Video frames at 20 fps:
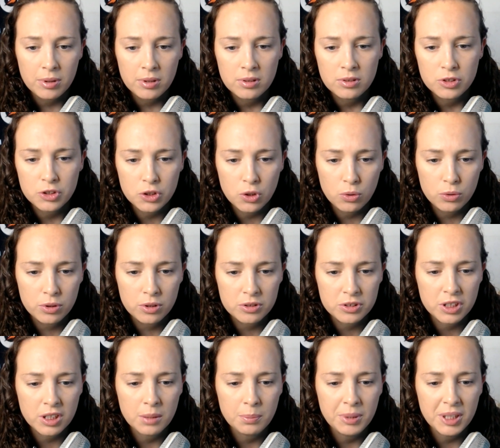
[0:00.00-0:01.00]
So there's going
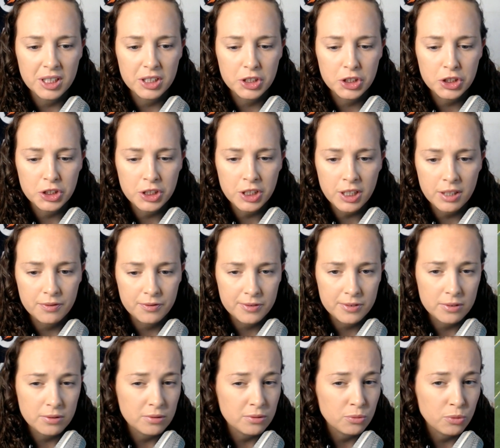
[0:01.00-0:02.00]
to be a shift
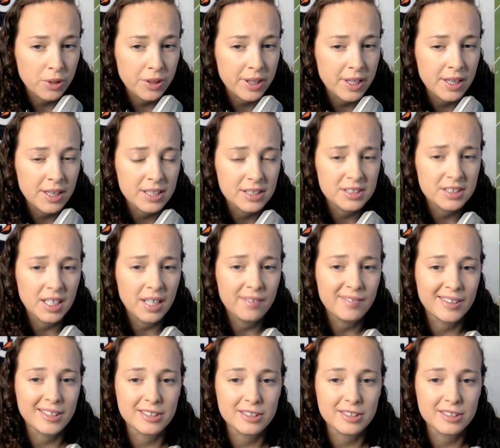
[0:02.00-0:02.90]
within the safeties,